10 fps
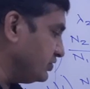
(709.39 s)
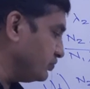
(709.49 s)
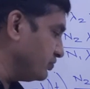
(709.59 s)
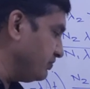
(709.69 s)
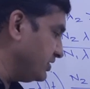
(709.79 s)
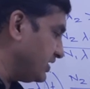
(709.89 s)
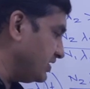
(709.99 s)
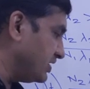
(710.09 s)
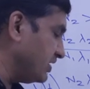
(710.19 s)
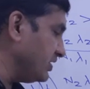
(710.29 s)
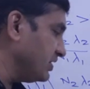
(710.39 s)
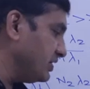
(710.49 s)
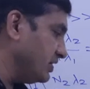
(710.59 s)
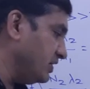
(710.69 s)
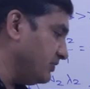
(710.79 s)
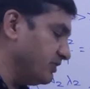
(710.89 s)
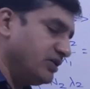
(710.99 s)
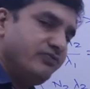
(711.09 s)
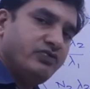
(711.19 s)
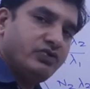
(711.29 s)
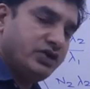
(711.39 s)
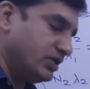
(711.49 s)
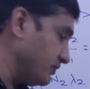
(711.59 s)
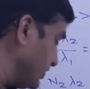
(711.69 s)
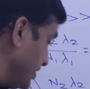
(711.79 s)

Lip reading: Due to beta decay, it became 40.